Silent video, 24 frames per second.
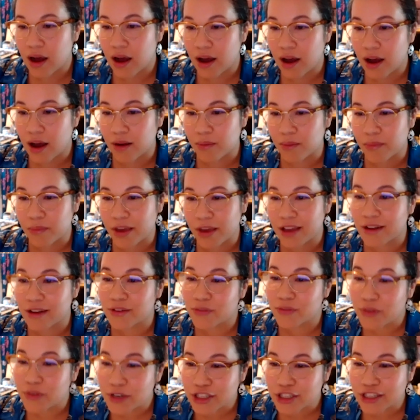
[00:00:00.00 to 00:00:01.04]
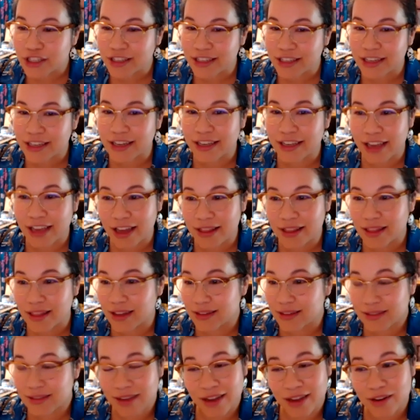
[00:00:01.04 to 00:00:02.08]
And unfortunately, again,
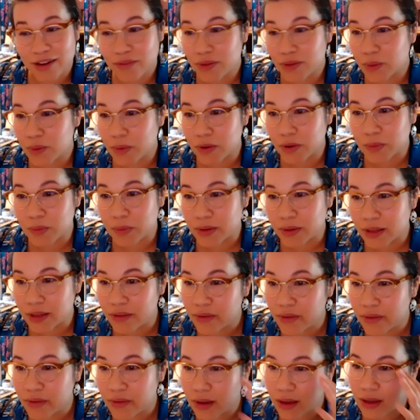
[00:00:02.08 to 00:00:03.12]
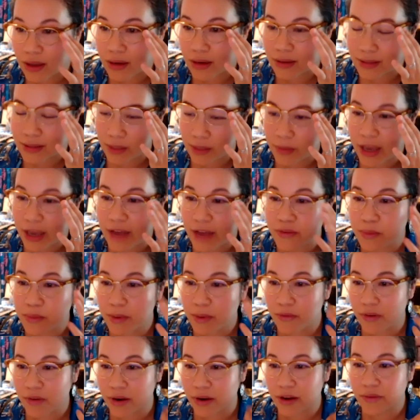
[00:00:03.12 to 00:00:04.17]
that's kind of the world we're living in, is that we have to be
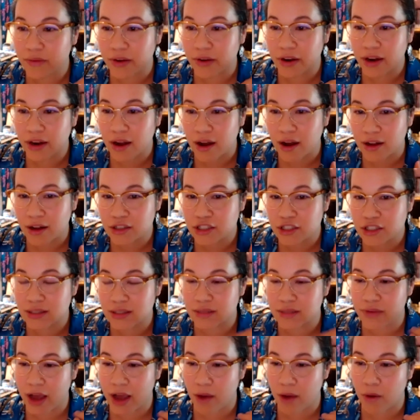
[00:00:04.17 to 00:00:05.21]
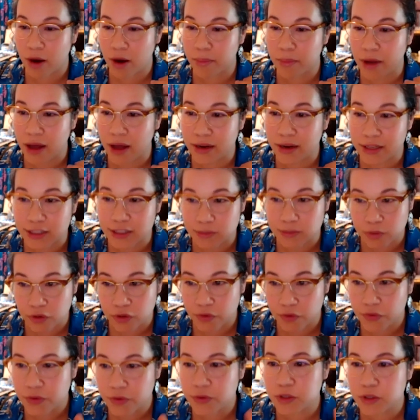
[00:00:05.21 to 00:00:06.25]
very, very conscious of how our bodies
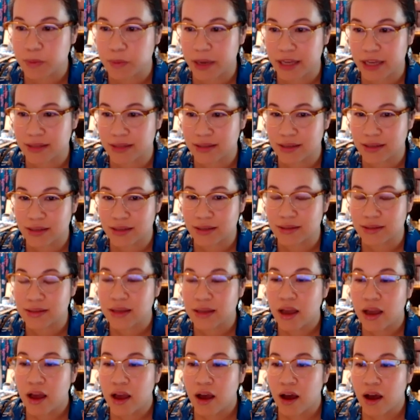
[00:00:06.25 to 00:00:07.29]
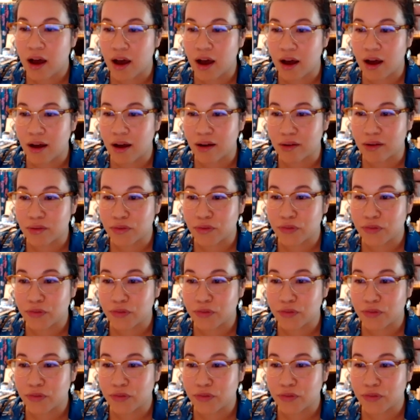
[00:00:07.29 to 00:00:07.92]
move through spaces of,